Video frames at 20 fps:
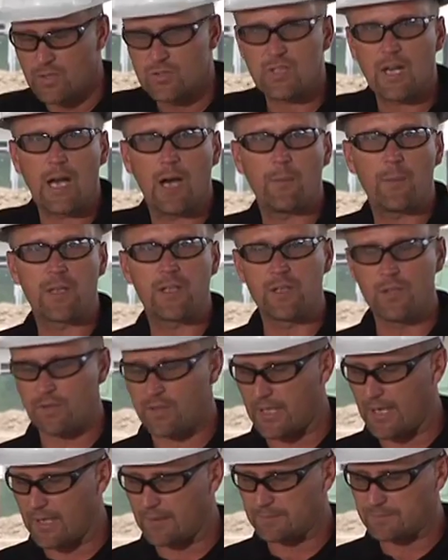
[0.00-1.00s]
So how we do
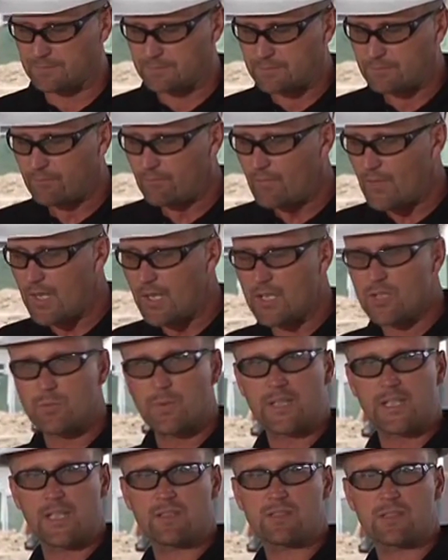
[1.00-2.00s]
that is
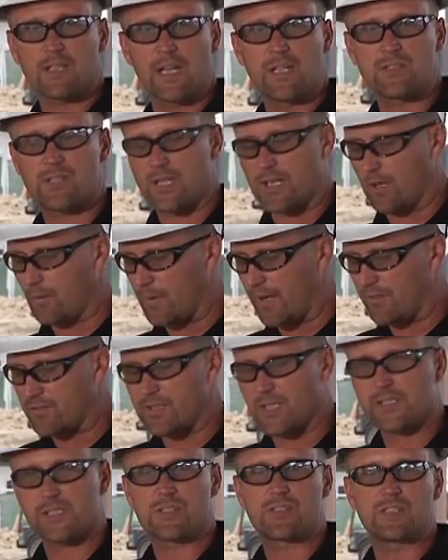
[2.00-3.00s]
with this laser here, we have
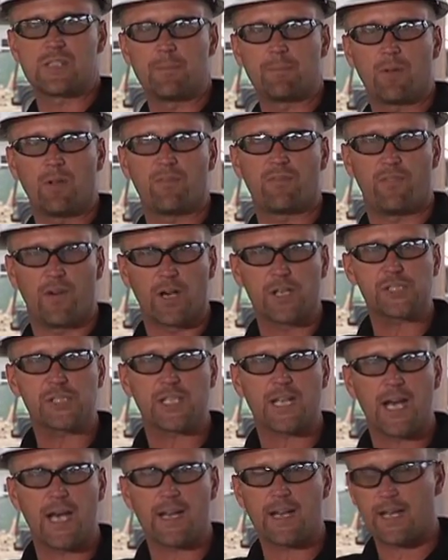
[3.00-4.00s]
such a simple
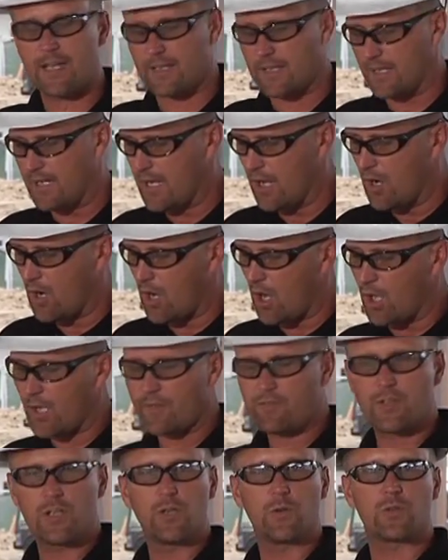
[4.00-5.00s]
function on it. All I
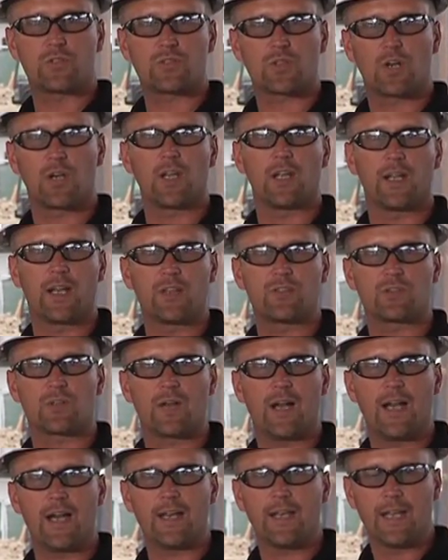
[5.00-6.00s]
have to do is turn the laser
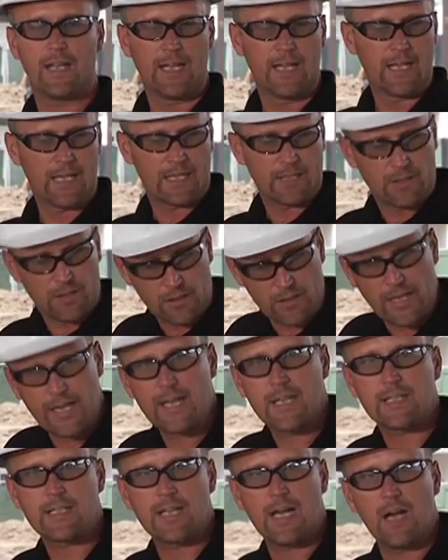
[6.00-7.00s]
on, lay
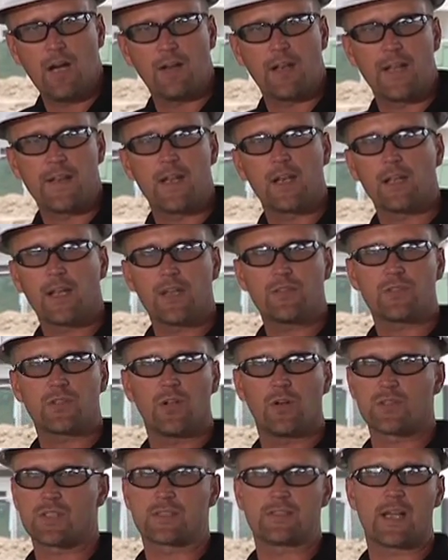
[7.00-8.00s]
it down, and then the laser
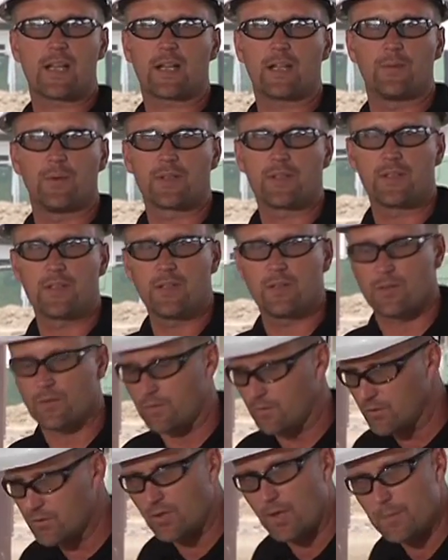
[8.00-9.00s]
knows exactly what to do.
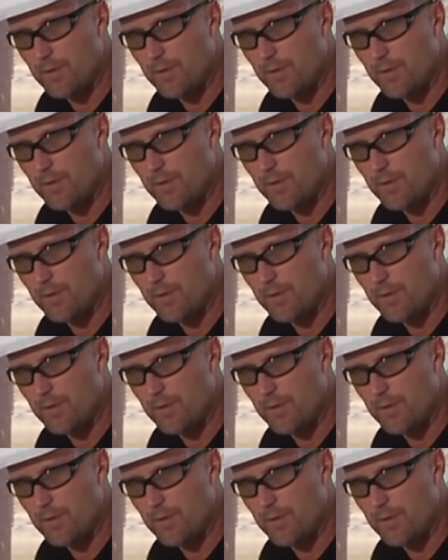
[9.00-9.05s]
So I'm